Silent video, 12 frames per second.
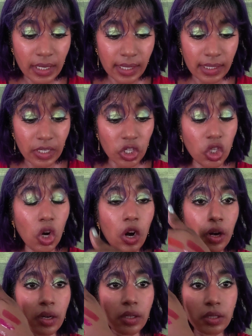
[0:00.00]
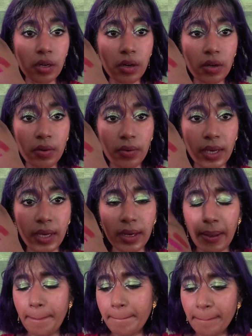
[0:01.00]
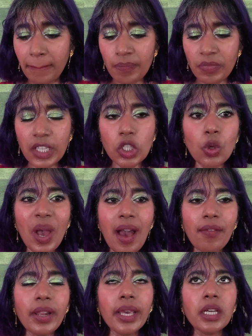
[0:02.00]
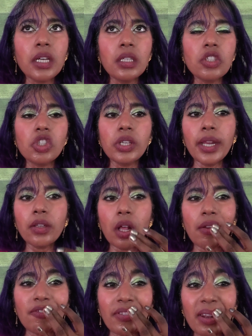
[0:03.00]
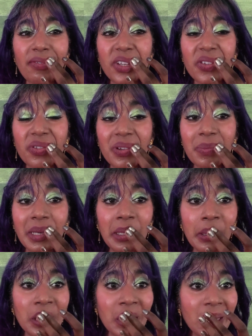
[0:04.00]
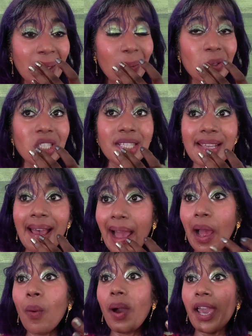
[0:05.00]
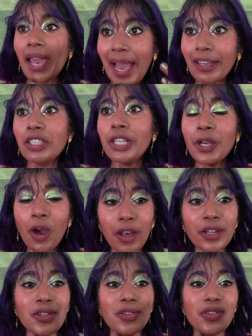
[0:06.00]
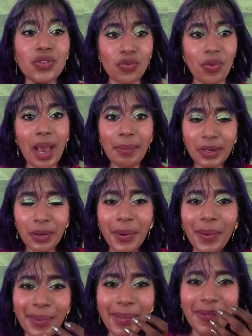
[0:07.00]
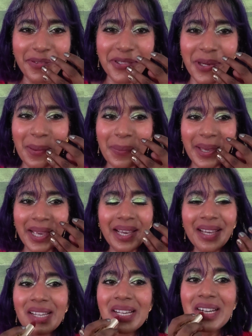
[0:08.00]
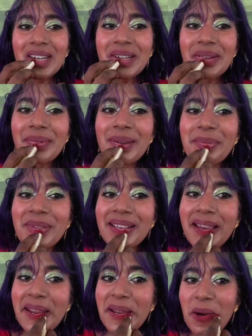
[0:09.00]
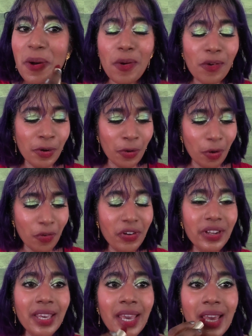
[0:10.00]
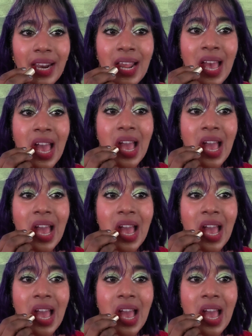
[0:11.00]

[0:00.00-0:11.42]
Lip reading: It's a dark red. They do have like a shade called Velvet Ribbon, which is how I actually got into this rabbit hole of shopping for a website over and over again.